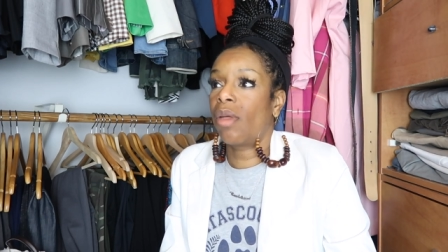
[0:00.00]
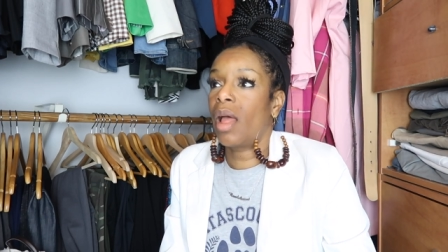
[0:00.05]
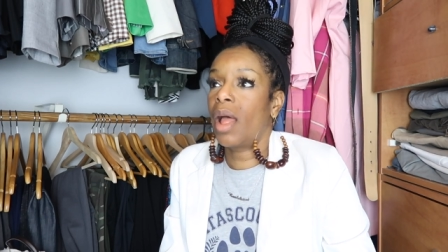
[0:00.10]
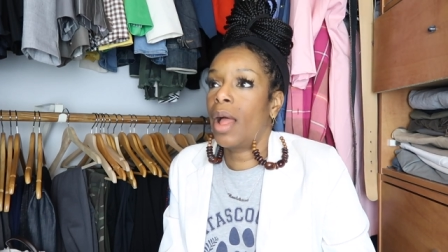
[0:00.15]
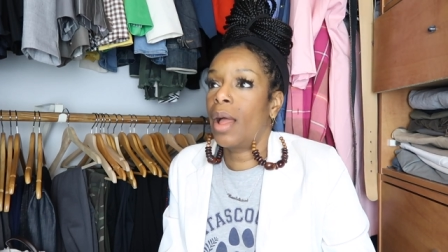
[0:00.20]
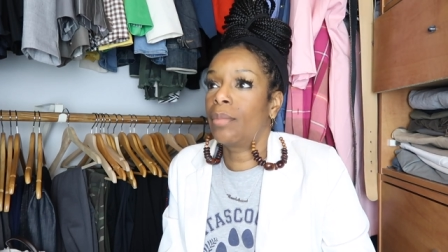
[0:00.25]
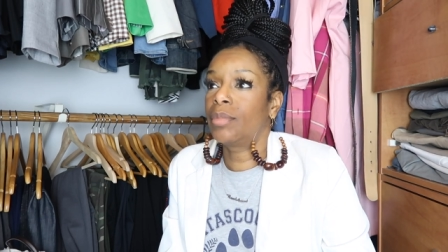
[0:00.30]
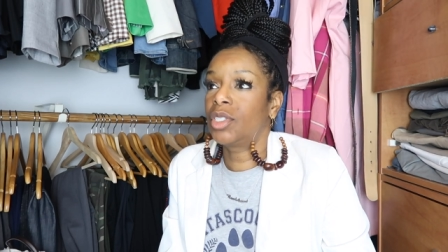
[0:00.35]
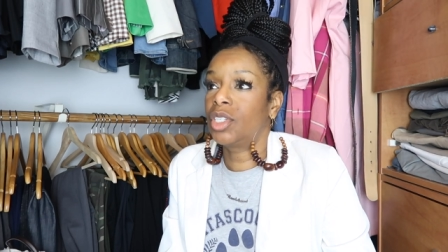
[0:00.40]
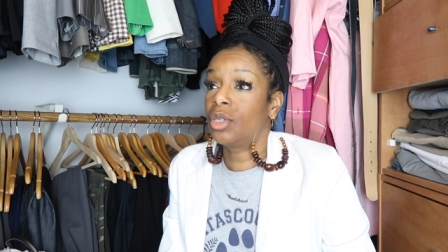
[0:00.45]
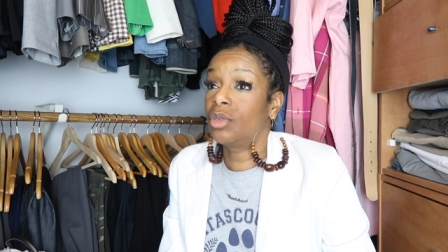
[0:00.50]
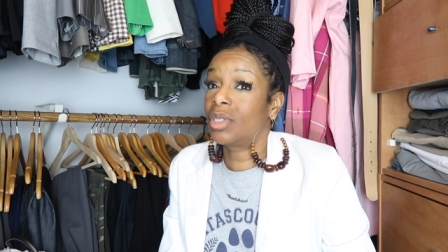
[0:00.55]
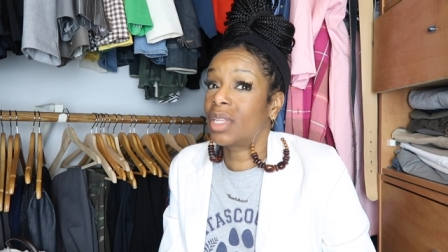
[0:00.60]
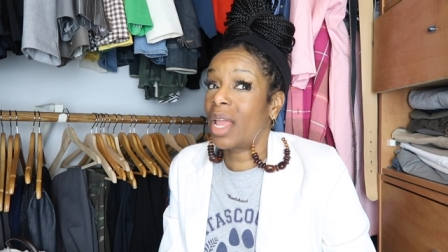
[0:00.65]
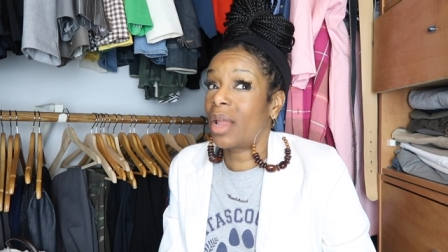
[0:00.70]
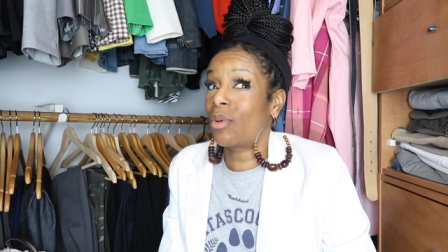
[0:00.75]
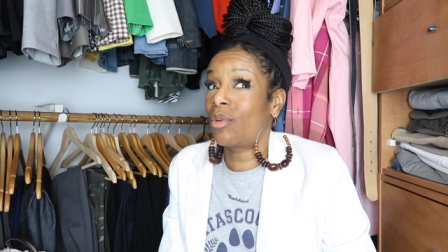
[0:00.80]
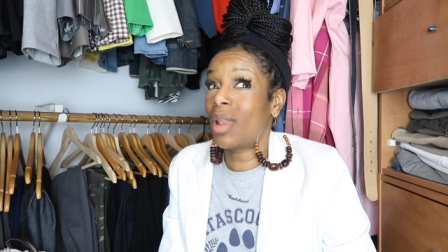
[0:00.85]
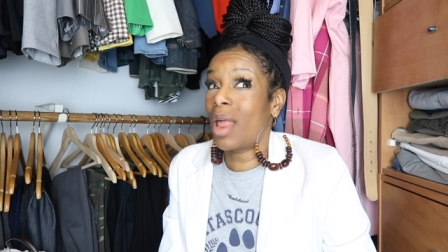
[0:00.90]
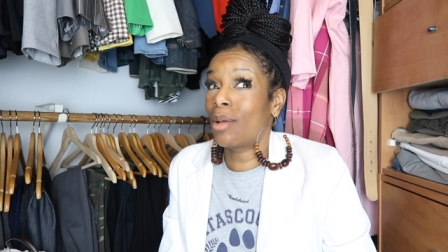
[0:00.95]
Um, she was
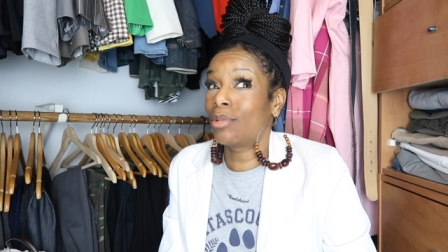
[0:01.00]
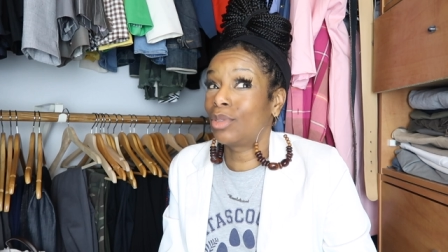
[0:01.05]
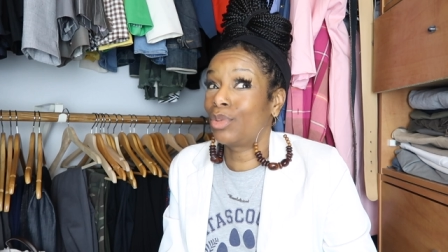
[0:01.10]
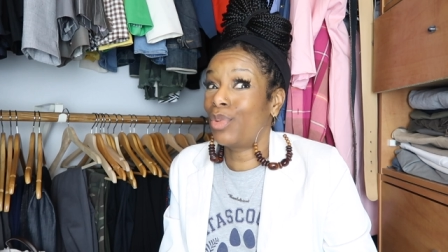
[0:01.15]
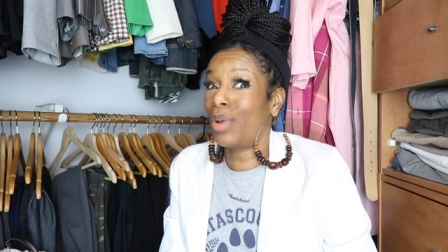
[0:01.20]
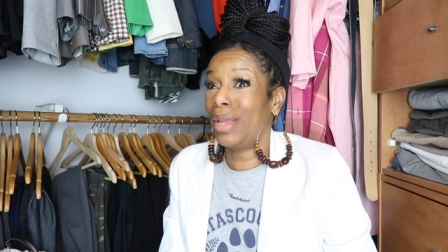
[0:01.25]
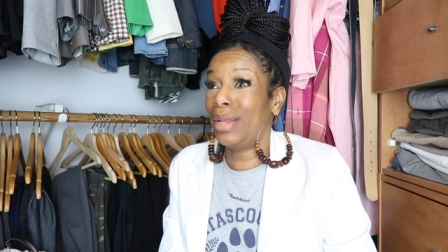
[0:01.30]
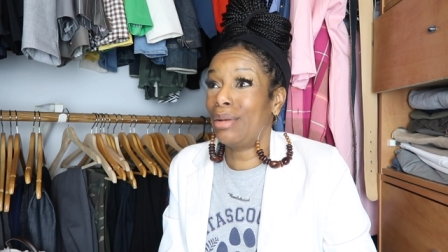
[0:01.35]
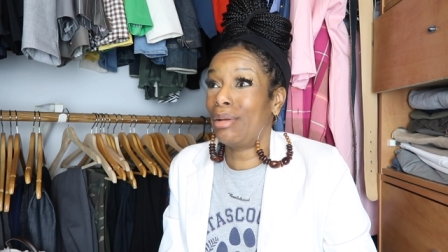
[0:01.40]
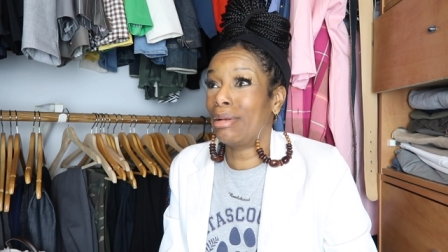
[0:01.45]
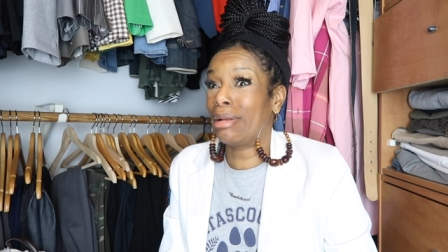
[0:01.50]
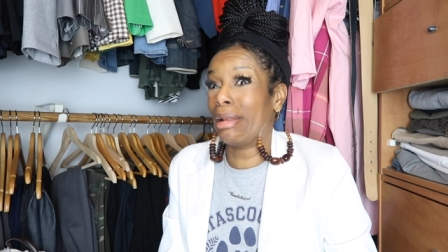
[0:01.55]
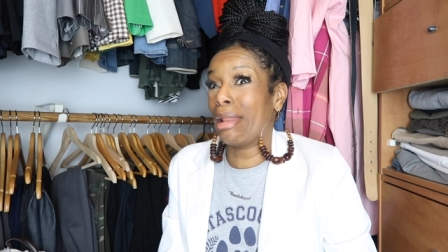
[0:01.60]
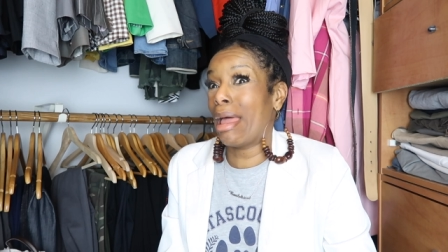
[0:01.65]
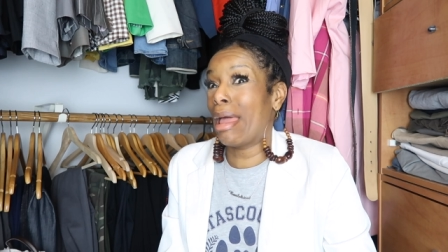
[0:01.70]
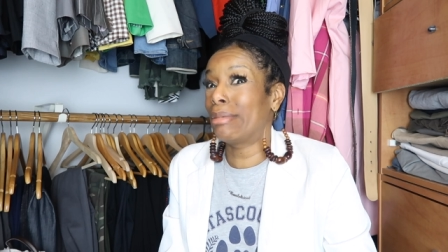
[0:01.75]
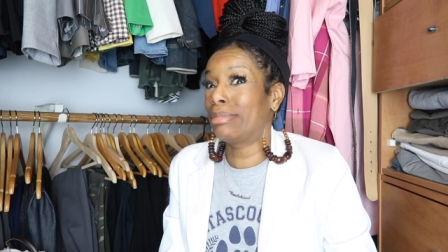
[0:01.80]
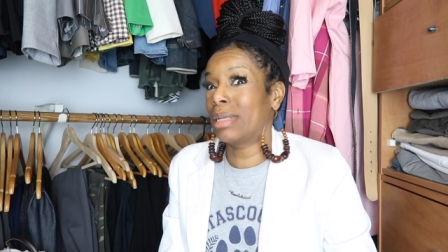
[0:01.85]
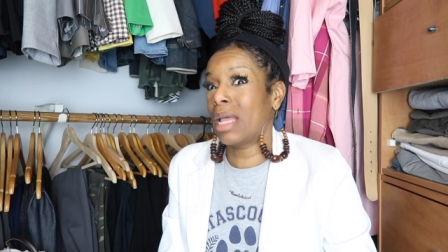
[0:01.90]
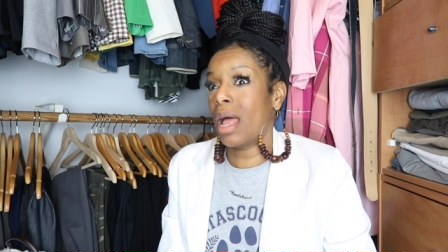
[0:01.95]
like, well, I was waiting on a
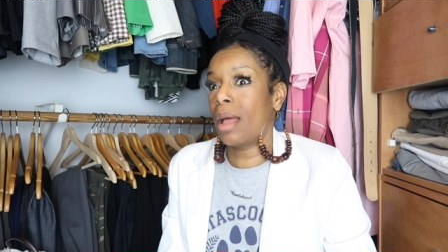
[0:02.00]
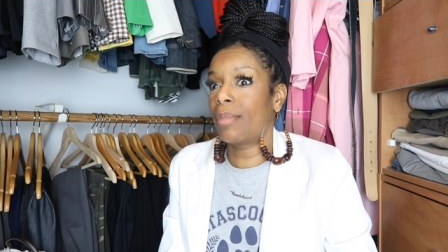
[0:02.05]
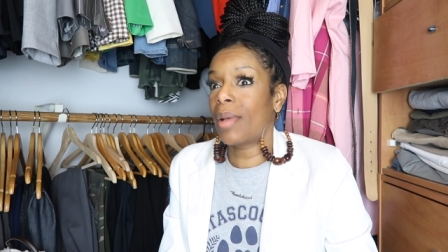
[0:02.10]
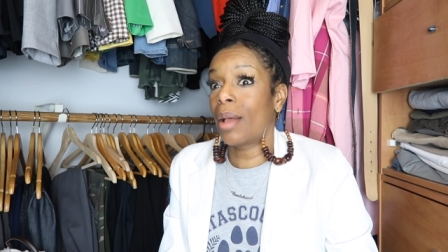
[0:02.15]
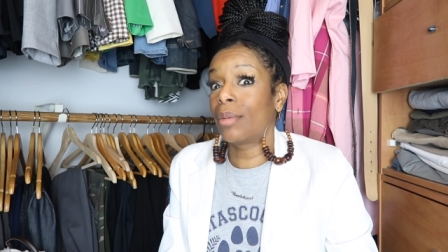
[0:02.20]
laptop.